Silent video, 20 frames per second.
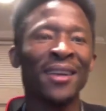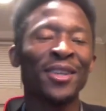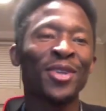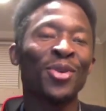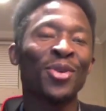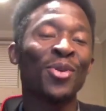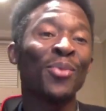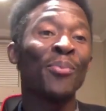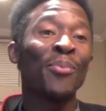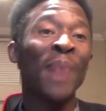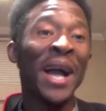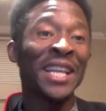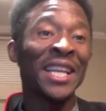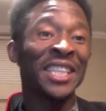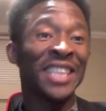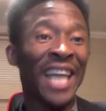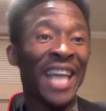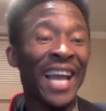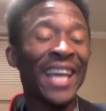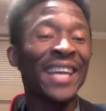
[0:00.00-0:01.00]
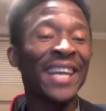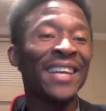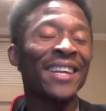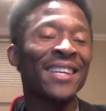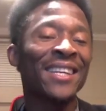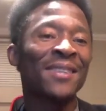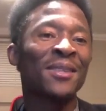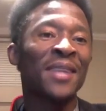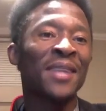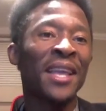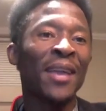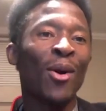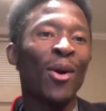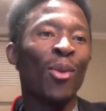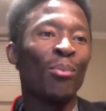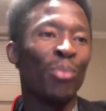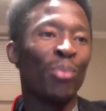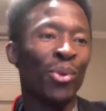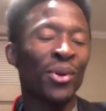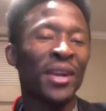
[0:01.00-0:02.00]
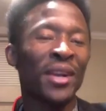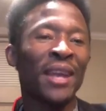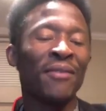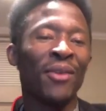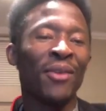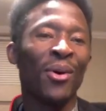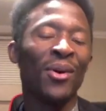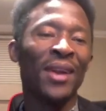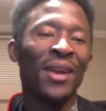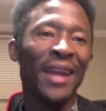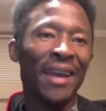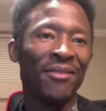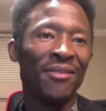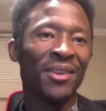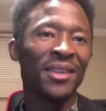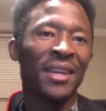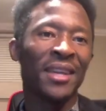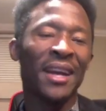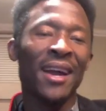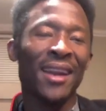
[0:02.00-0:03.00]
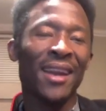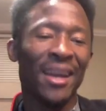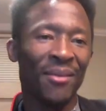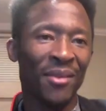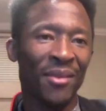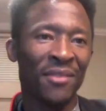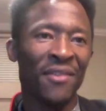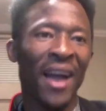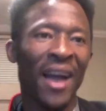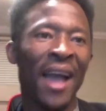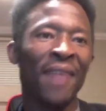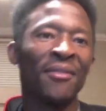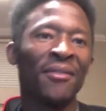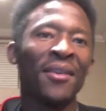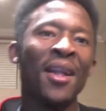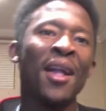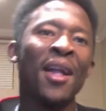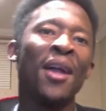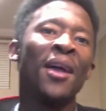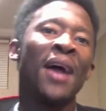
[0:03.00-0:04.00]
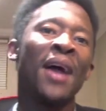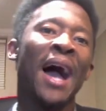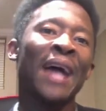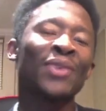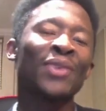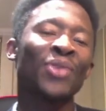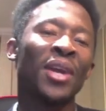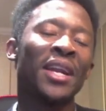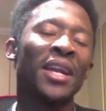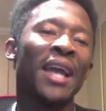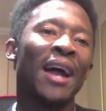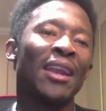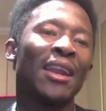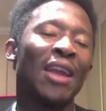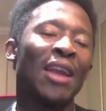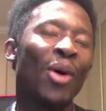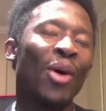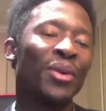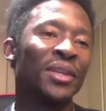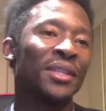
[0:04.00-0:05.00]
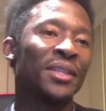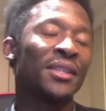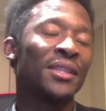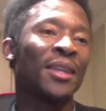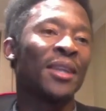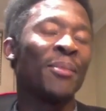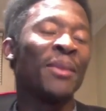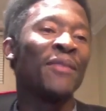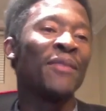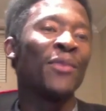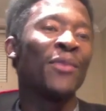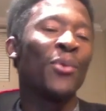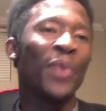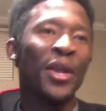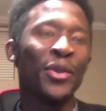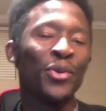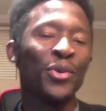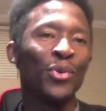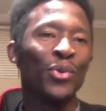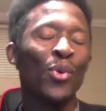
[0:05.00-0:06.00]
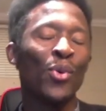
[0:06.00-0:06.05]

So by checking this thing on both level, on level 3 and level 5, actually allow the system, even when you